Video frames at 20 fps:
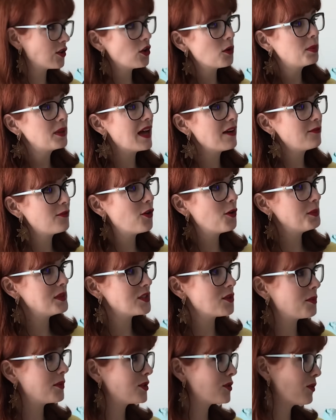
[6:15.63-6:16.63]
Your platform is
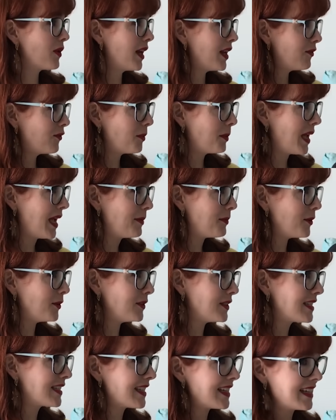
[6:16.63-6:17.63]
almost ready for people
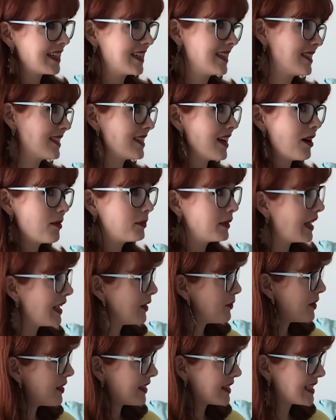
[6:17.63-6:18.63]
to start playing
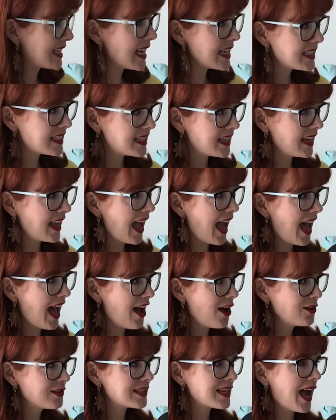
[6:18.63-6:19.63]
with and testing
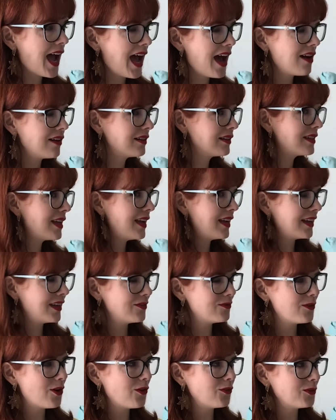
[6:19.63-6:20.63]
out. How can they get
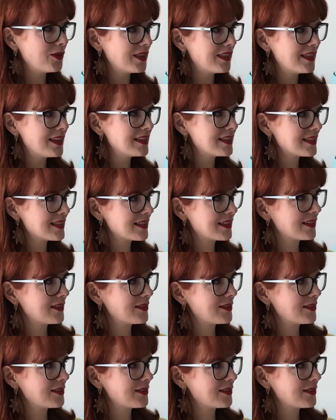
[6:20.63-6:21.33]
involved with this?